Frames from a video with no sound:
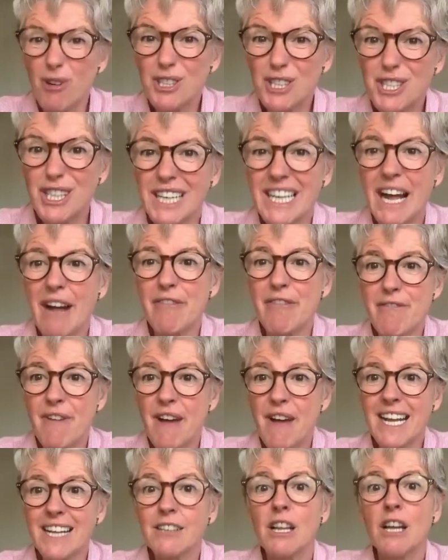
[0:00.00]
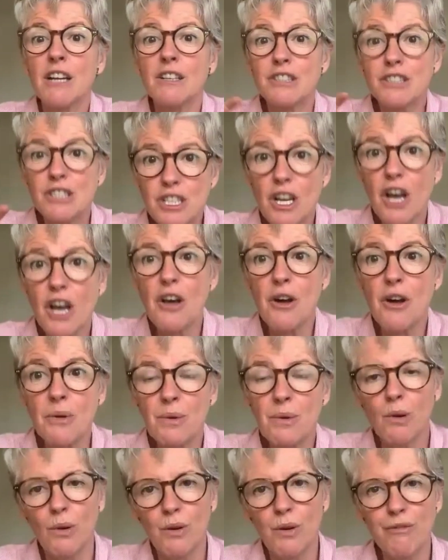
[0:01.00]
Unfortunately, I failed,
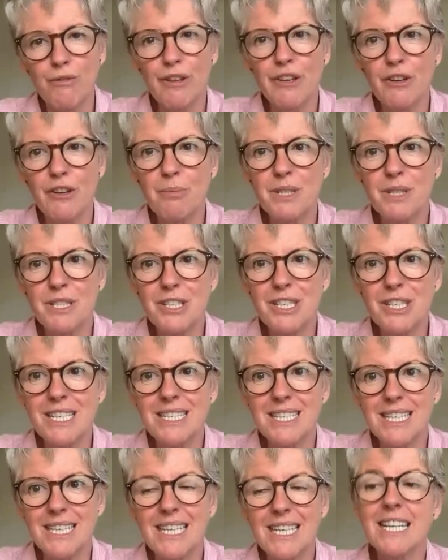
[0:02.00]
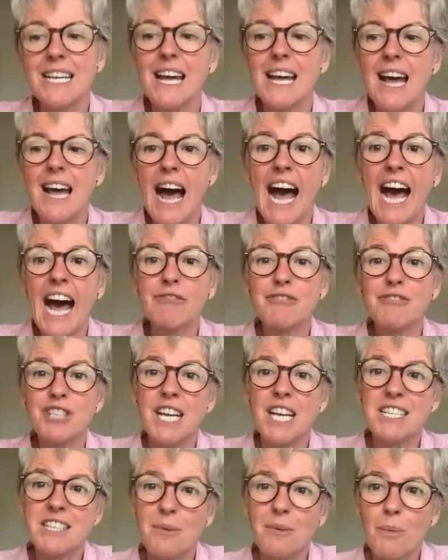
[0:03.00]
so look for the opportunity. I
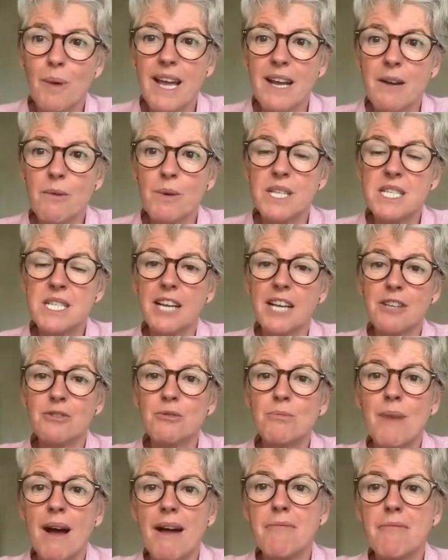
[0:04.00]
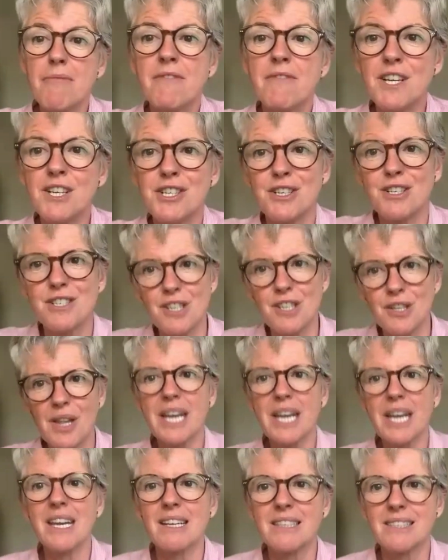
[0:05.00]
have changed the way in which I do my revision
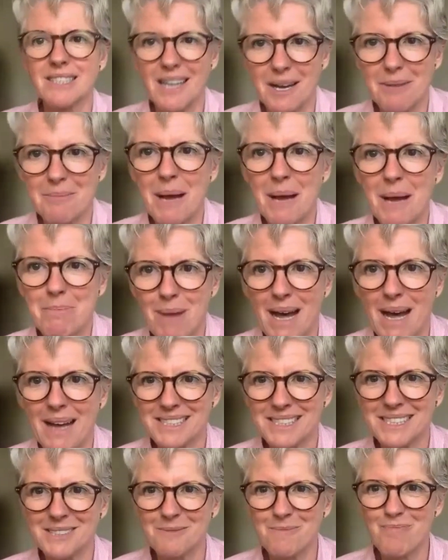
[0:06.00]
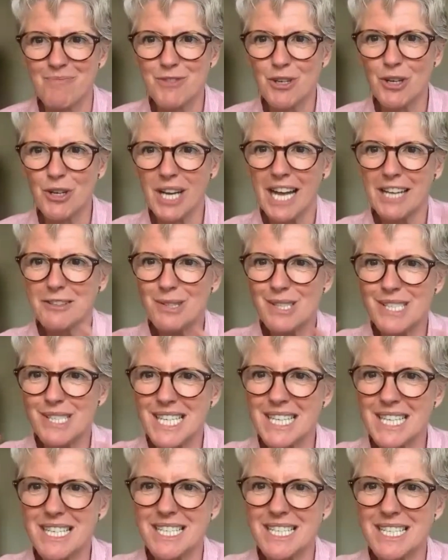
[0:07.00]
so that next time I pass. So
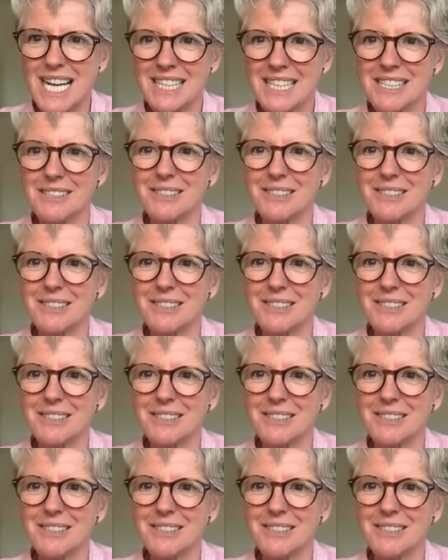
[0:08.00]
can you see the